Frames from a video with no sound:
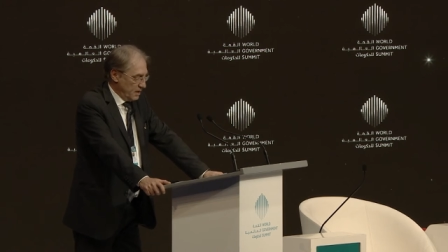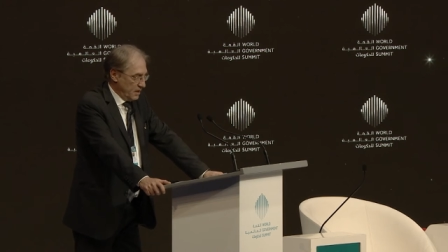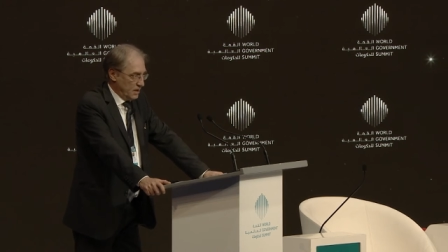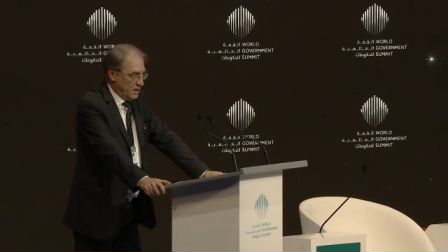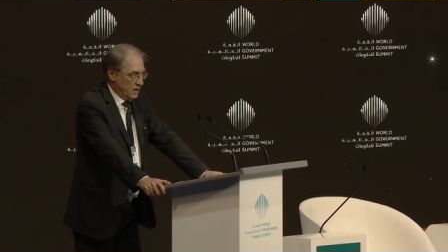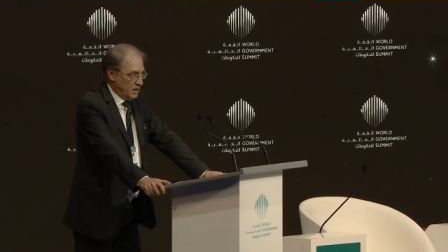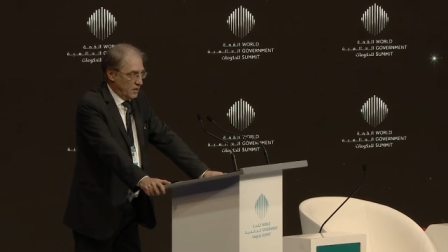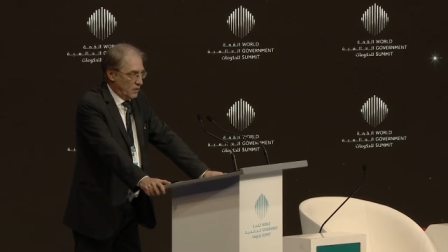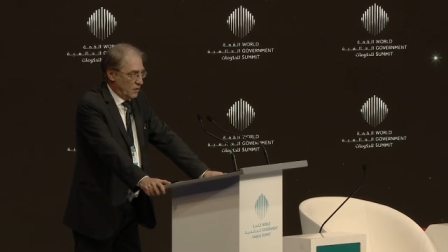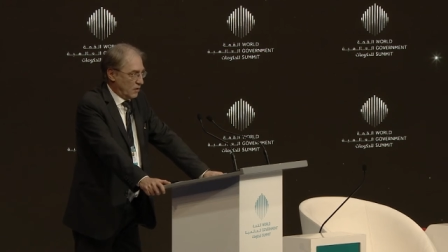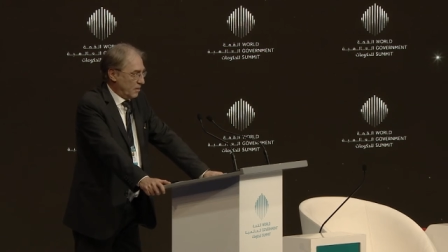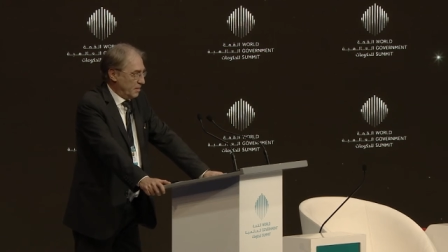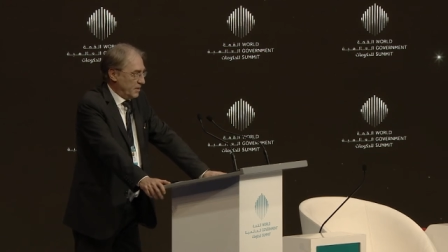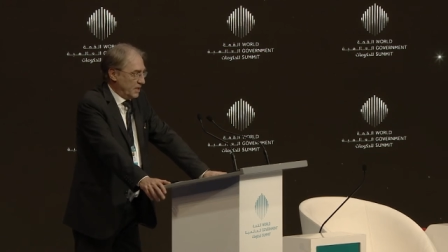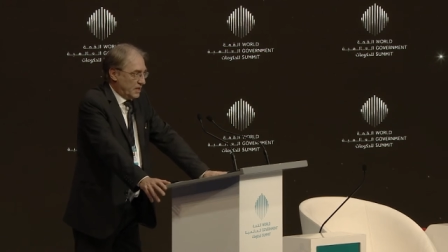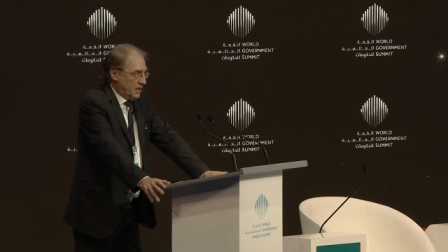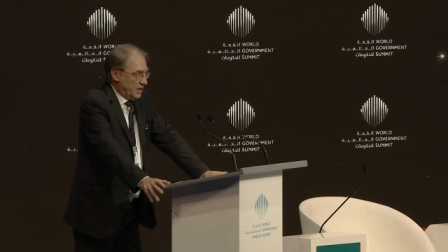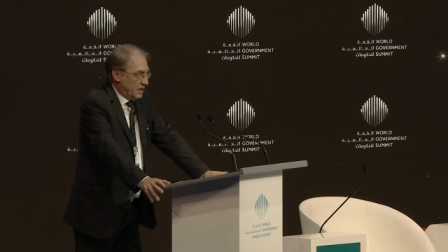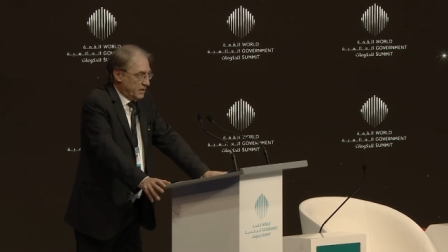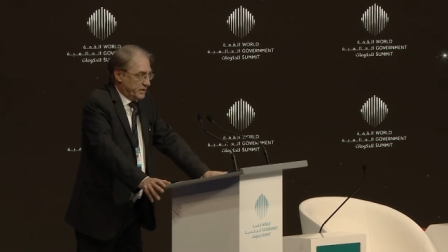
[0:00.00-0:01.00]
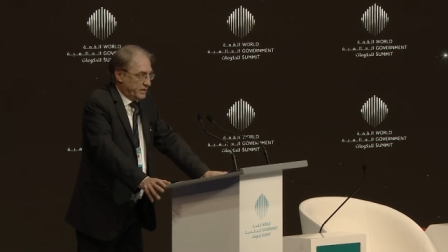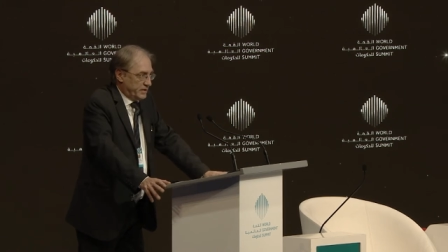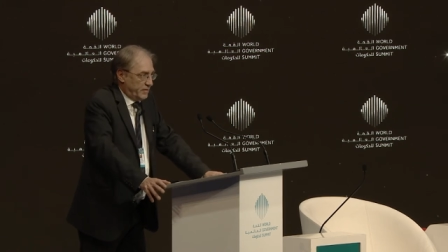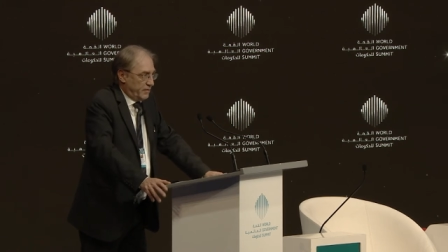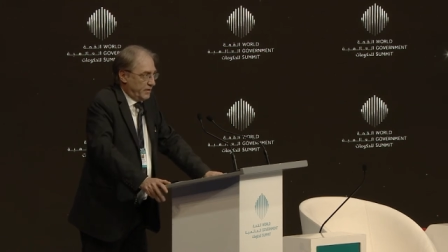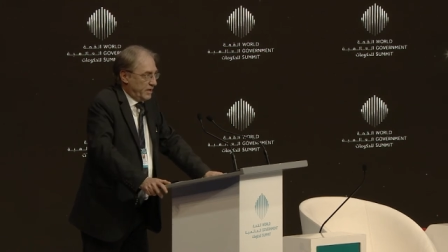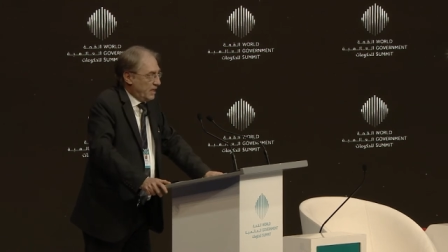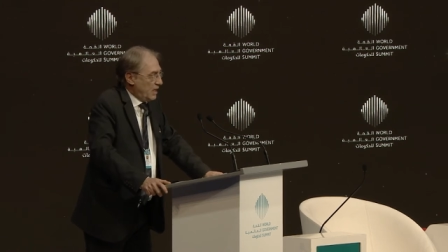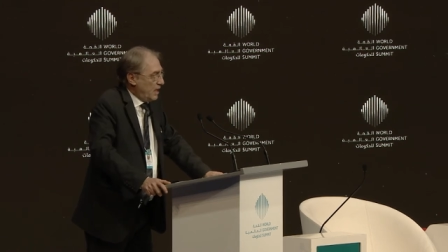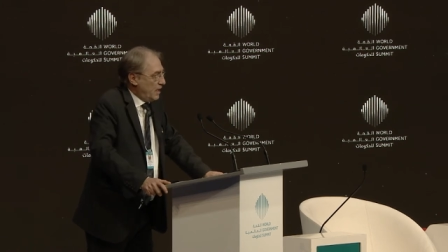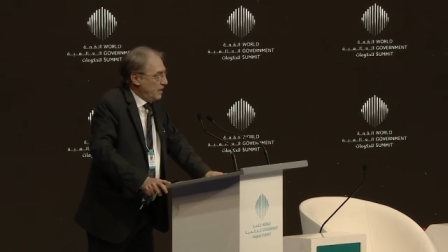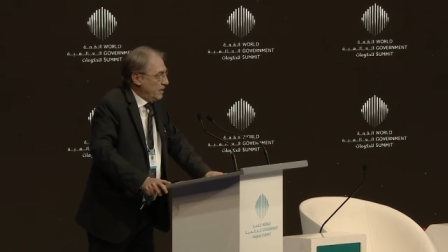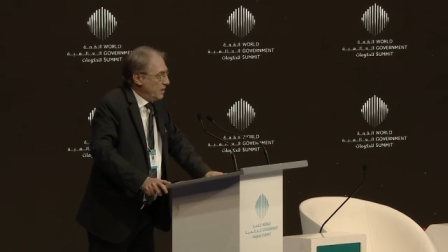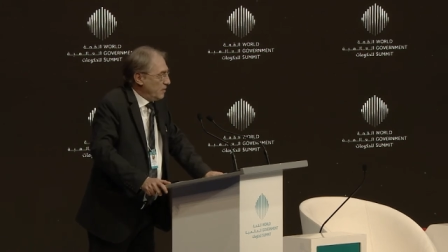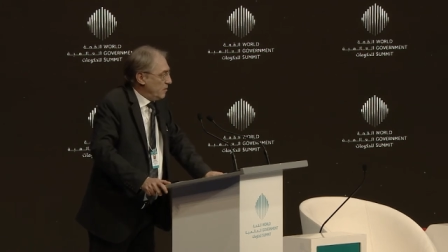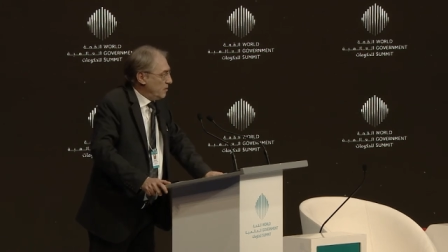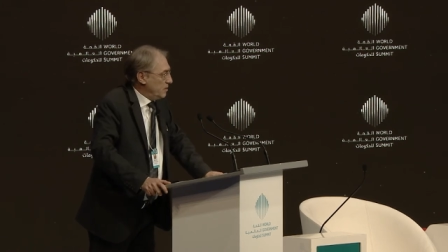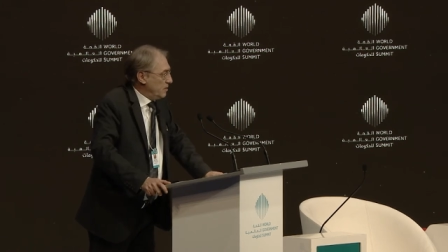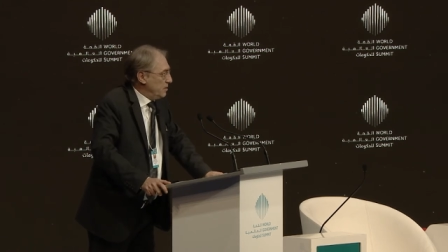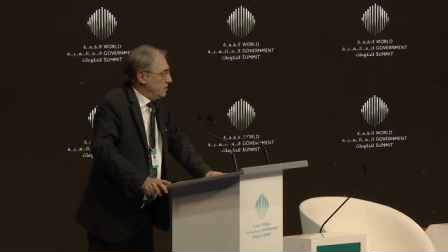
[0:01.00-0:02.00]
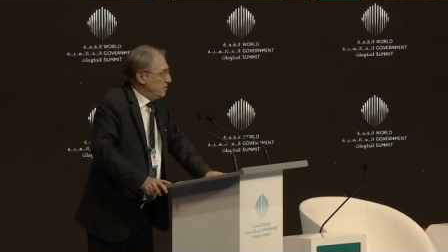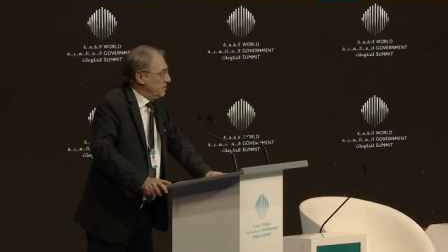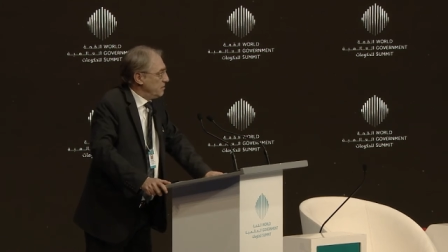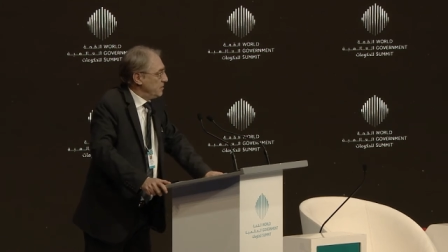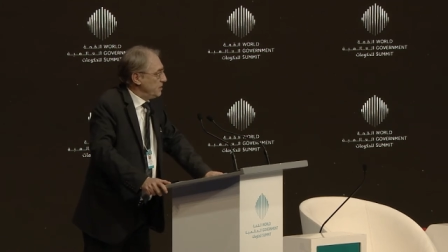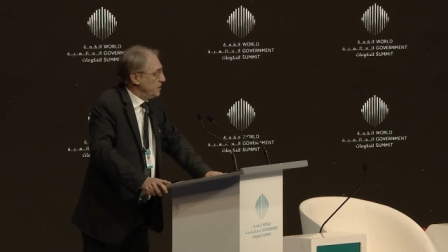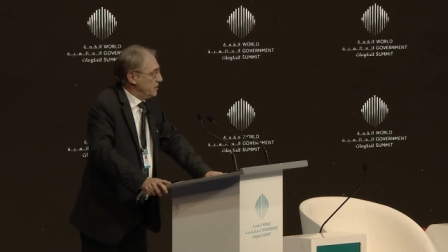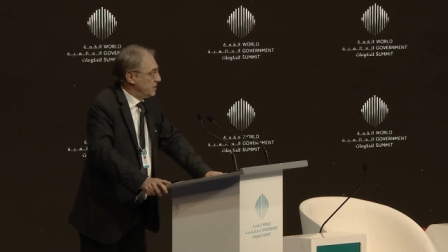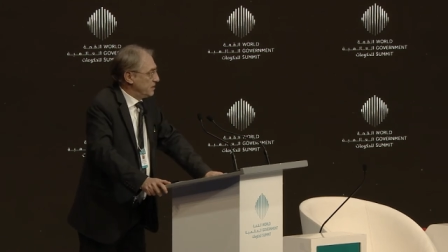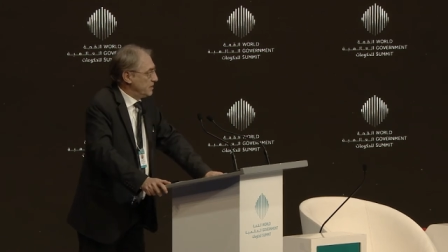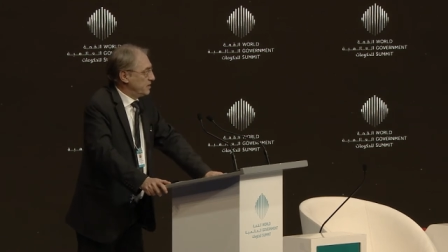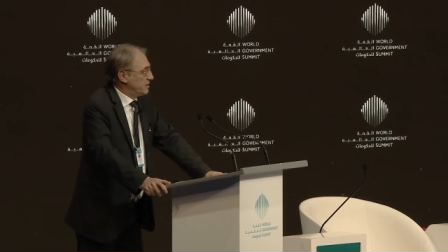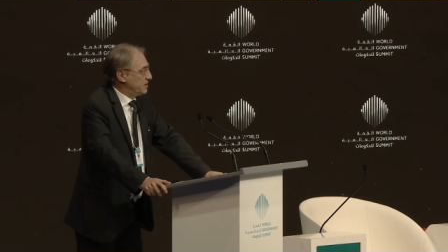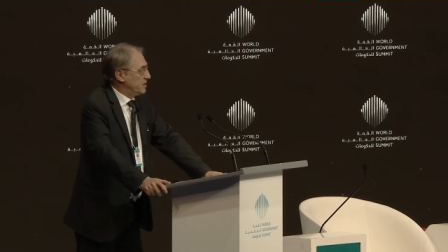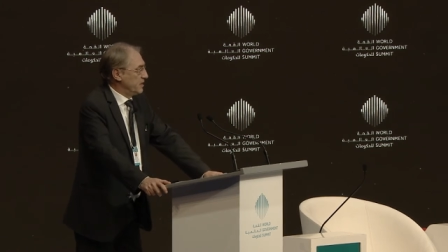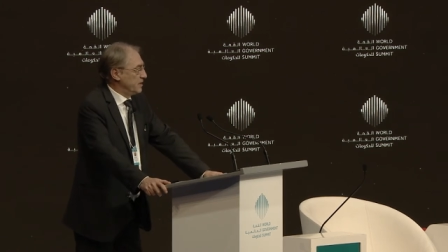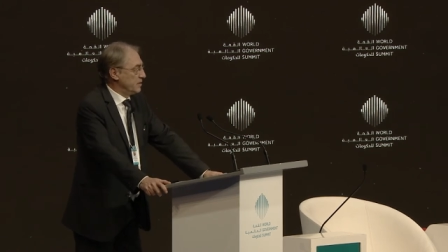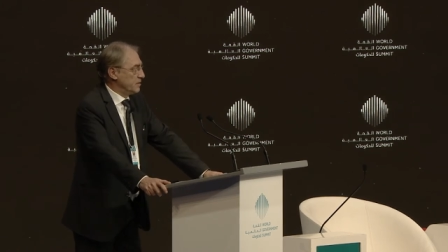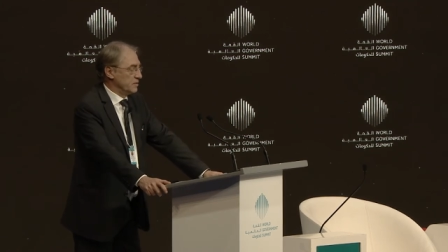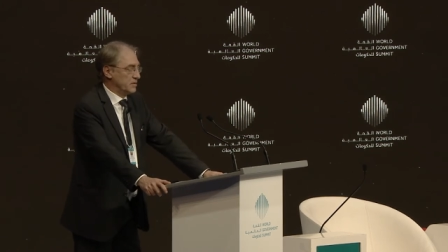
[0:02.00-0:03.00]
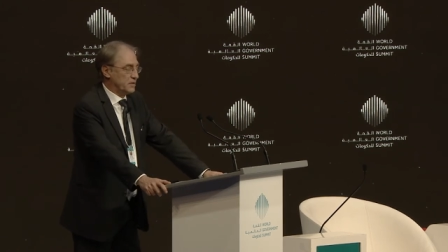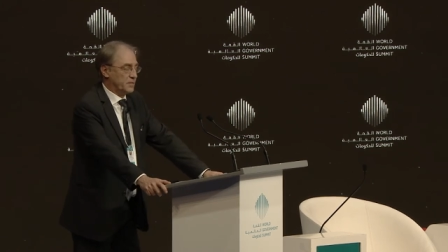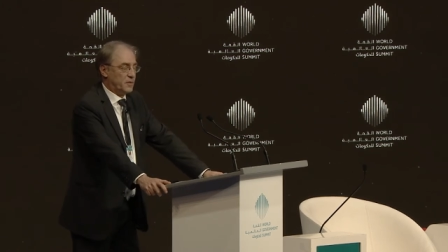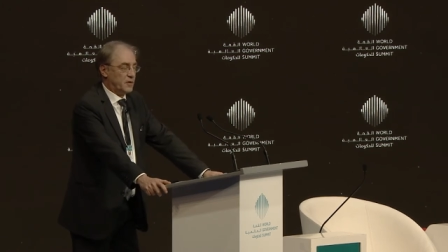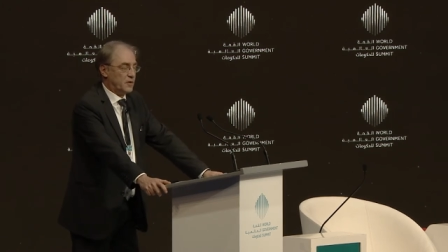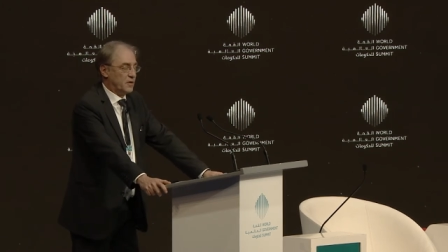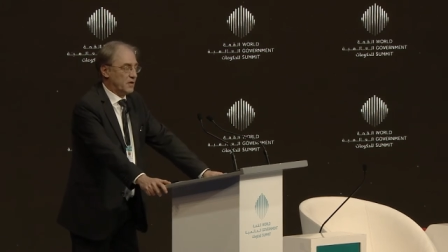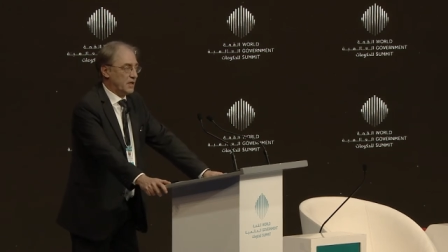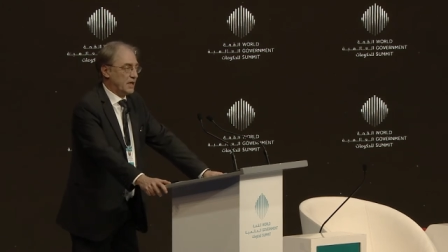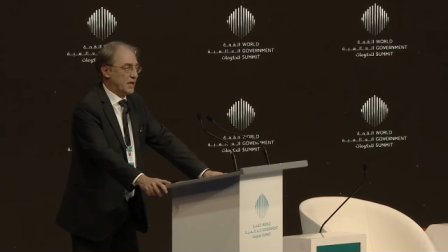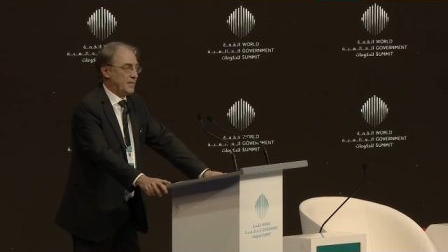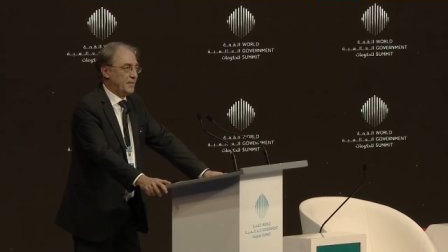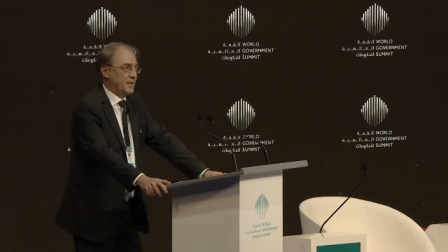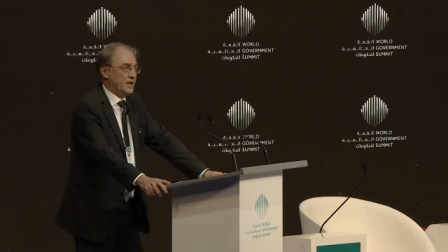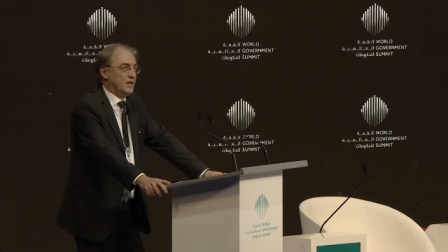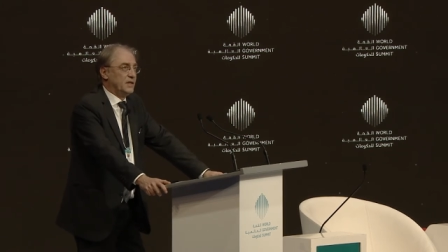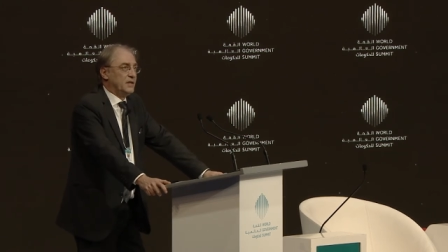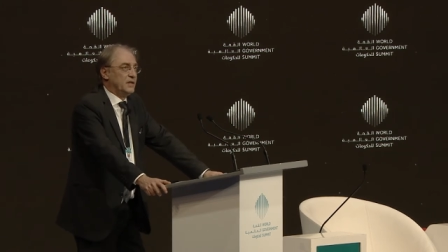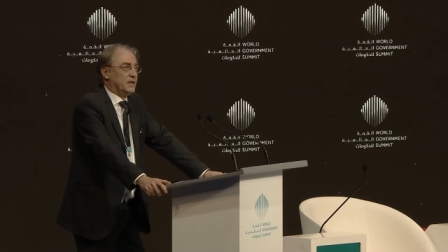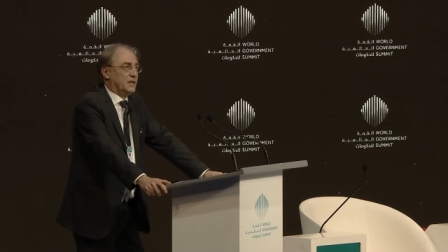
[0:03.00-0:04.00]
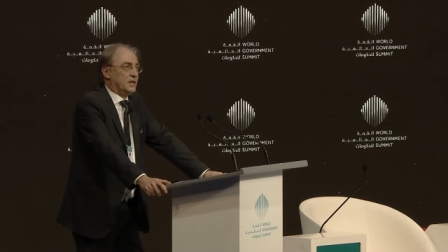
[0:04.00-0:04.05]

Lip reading: Orbital is relying on is a Cygnus program.